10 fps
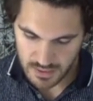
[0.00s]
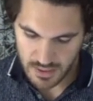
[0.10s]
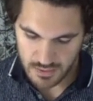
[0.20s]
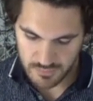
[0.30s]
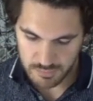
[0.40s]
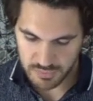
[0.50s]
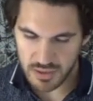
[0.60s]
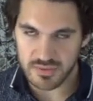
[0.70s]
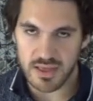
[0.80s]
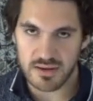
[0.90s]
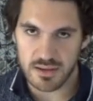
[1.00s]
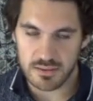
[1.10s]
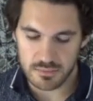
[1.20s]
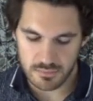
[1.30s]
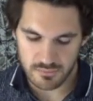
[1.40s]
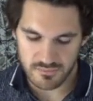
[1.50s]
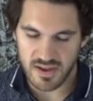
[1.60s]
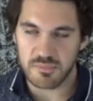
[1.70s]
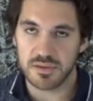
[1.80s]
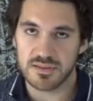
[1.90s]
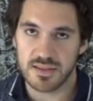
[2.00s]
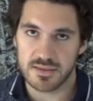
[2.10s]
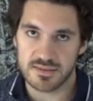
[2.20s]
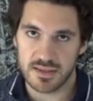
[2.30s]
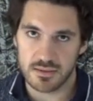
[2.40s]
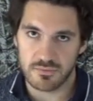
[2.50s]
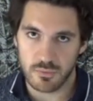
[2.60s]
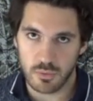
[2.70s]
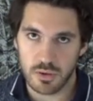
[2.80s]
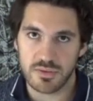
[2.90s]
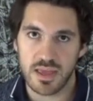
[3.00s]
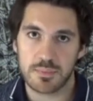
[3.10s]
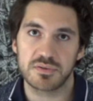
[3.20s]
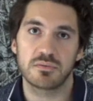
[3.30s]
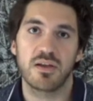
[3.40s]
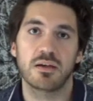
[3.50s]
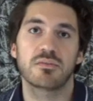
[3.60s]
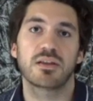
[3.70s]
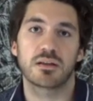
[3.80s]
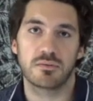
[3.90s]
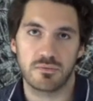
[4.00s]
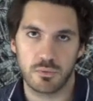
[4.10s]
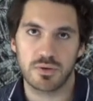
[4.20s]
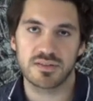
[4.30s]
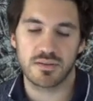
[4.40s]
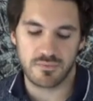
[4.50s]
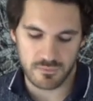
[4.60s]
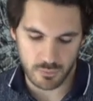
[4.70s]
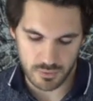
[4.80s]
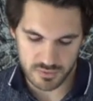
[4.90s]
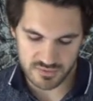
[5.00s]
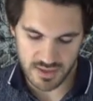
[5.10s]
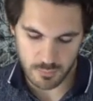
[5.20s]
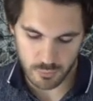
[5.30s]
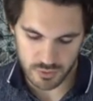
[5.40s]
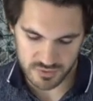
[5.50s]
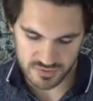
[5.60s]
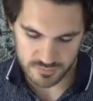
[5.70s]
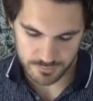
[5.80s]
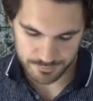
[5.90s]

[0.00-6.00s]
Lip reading: if we plug that in, 5 minus 9 is negative 4. The absolute value of negative 4 is 4. So that works.